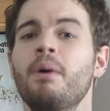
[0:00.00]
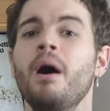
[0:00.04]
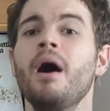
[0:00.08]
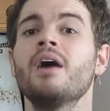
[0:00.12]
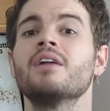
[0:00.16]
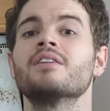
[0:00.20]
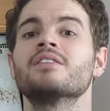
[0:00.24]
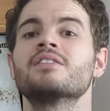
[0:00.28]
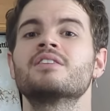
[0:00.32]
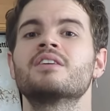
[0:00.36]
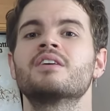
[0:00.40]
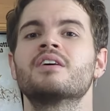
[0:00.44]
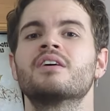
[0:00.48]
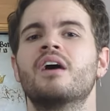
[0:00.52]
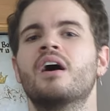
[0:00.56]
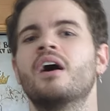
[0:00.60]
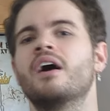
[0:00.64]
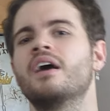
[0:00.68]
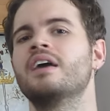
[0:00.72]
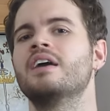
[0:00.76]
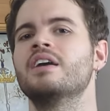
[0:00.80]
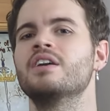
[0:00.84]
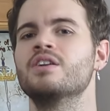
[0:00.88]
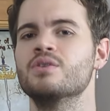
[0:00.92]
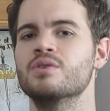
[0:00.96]
But, I
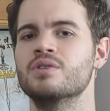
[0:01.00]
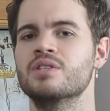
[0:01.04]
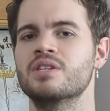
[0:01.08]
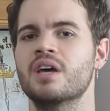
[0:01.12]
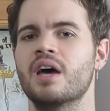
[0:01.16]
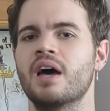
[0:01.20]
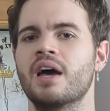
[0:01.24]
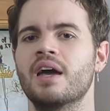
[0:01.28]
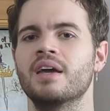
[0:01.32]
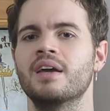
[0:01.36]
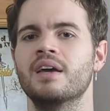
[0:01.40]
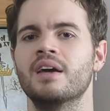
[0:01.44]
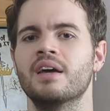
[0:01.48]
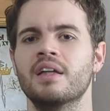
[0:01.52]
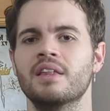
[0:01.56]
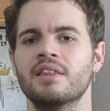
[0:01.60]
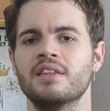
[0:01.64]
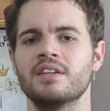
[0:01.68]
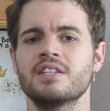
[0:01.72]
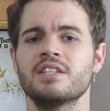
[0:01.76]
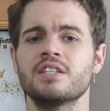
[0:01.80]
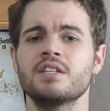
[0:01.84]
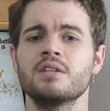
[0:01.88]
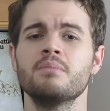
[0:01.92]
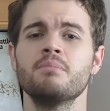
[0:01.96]
hear you say,
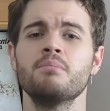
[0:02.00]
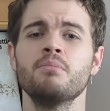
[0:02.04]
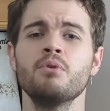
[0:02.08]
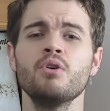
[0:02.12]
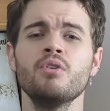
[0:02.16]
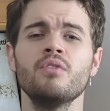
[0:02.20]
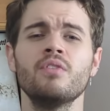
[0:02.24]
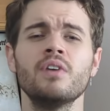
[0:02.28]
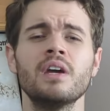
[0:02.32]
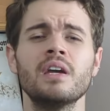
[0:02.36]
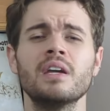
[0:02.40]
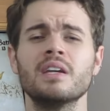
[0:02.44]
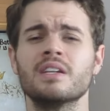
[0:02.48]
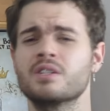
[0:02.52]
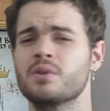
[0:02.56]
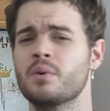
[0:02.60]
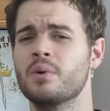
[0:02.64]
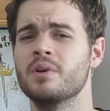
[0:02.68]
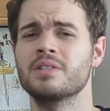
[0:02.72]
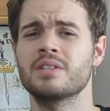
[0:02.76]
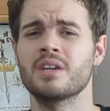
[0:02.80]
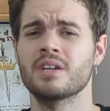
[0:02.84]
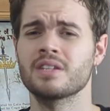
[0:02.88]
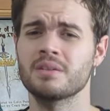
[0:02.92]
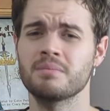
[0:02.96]
this is a movie, so
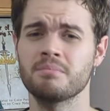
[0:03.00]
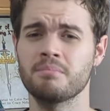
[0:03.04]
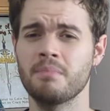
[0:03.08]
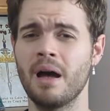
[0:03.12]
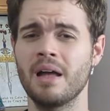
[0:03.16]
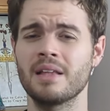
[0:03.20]
it doesn't